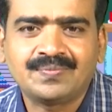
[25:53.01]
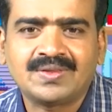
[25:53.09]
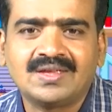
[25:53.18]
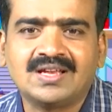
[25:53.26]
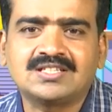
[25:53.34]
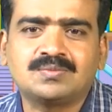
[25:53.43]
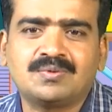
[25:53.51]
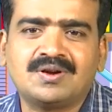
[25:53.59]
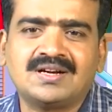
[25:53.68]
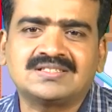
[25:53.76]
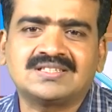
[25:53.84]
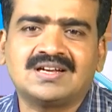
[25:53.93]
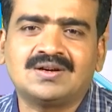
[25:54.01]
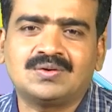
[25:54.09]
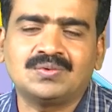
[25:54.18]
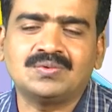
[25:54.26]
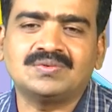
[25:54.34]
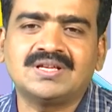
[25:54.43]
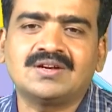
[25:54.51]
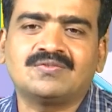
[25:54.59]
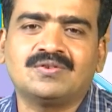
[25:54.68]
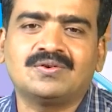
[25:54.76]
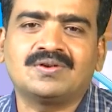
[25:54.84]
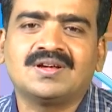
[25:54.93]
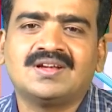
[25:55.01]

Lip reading: exponents are 2, therefore,